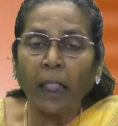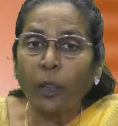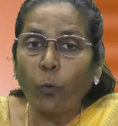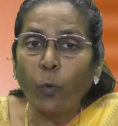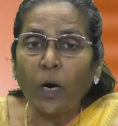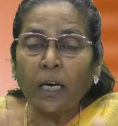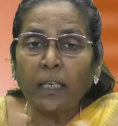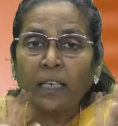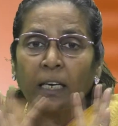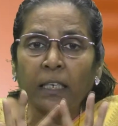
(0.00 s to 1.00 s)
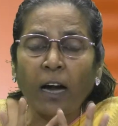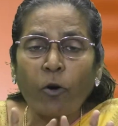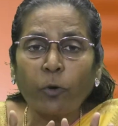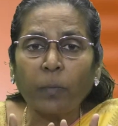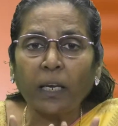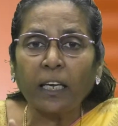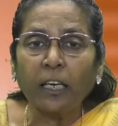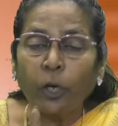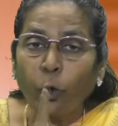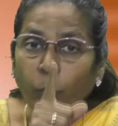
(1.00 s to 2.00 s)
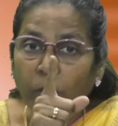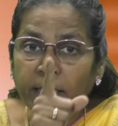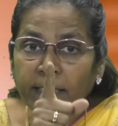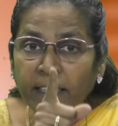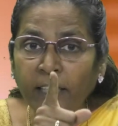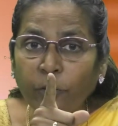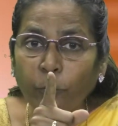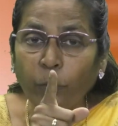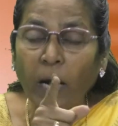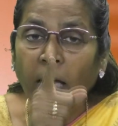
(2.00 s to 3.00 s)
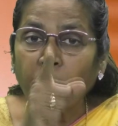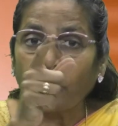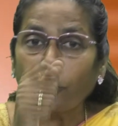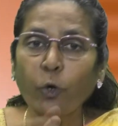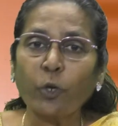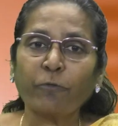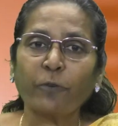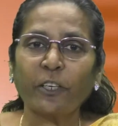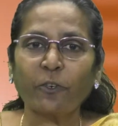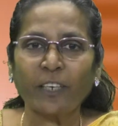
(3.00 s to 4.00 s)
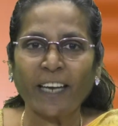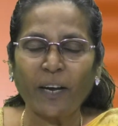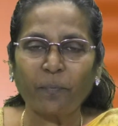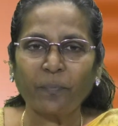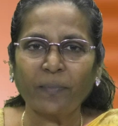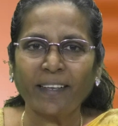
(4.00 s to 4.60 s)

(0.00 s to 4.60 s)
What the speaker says: the world around me will see You and will glorify Your name.